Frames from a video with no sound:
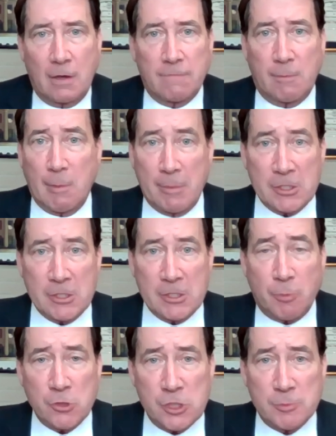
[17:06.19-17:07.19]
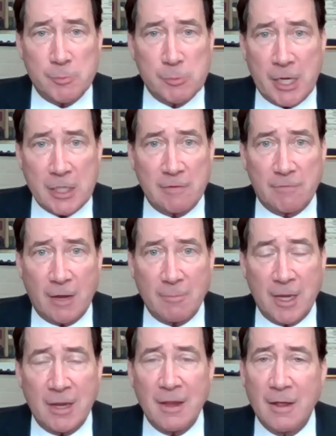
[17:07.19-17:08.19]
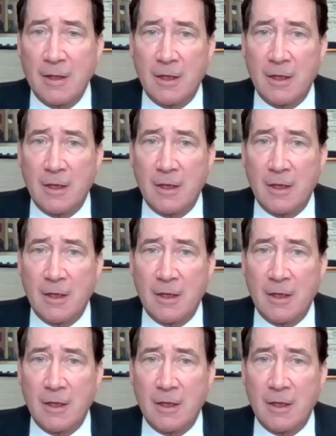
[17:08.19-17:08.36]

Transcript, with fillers: From a business person's perspective like me,